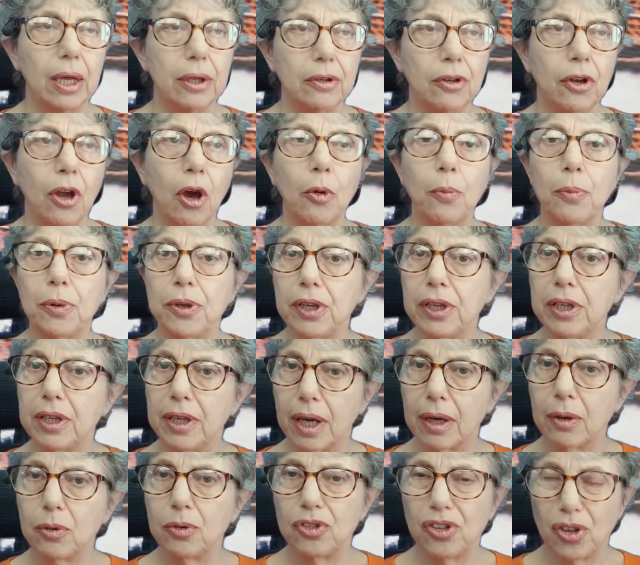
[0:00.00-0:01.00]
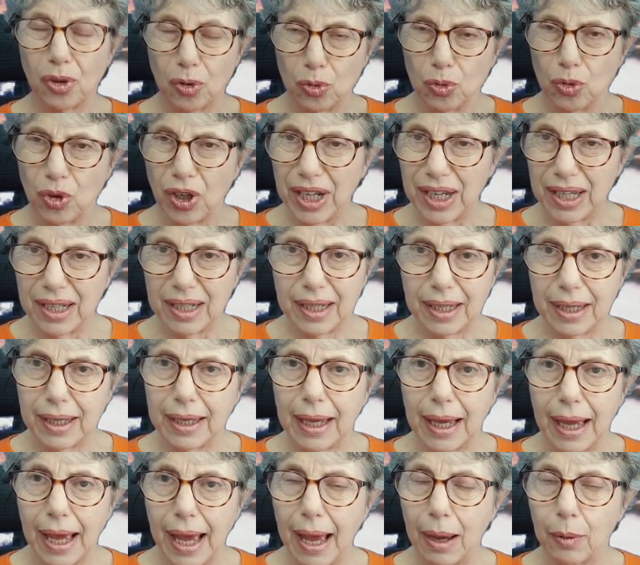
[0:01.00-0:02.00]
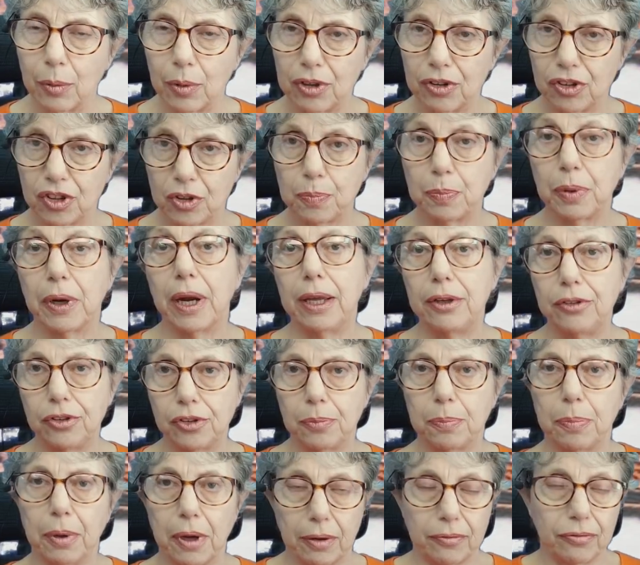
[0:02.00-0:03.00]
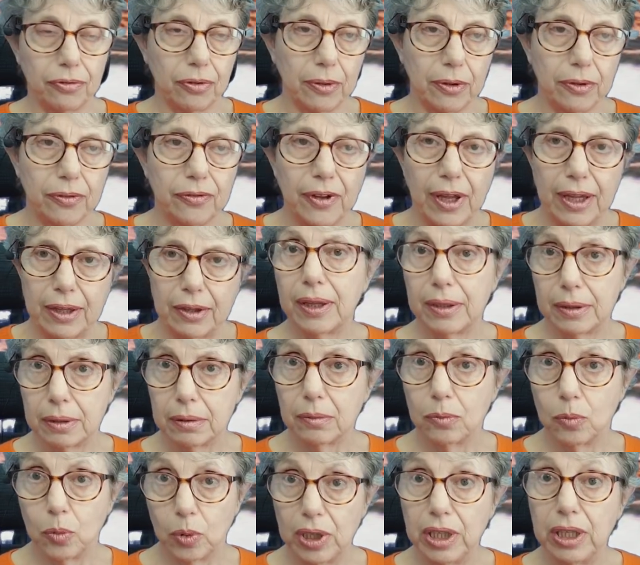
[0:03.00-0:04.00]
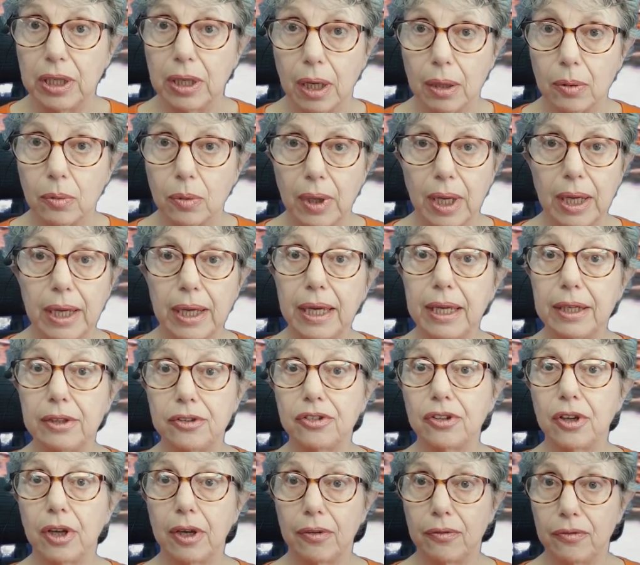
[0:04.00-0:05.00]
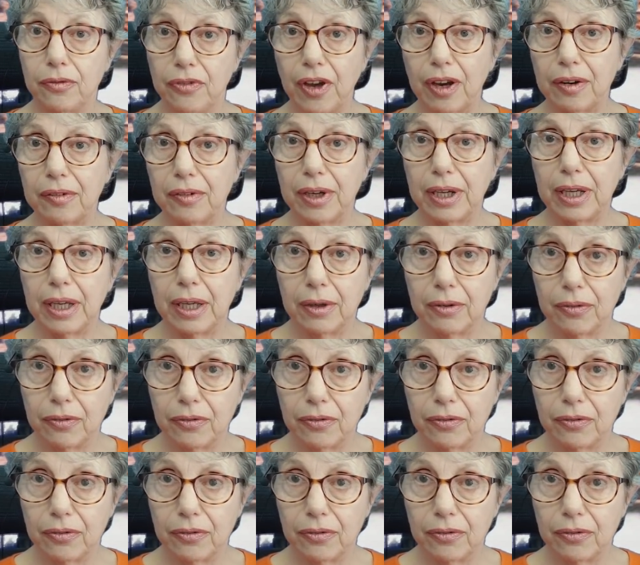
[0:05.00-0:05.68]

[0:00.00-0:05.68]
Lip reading: Nobody knows really how it spreads, apart from the fact we know it's very,